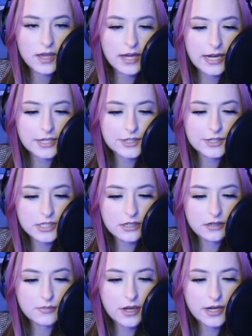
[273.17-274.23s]
actually,
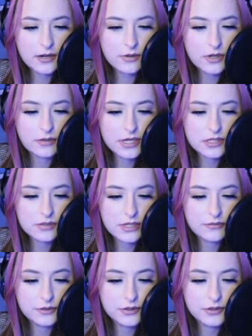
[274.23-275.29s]
I kind of want to mess with that flute a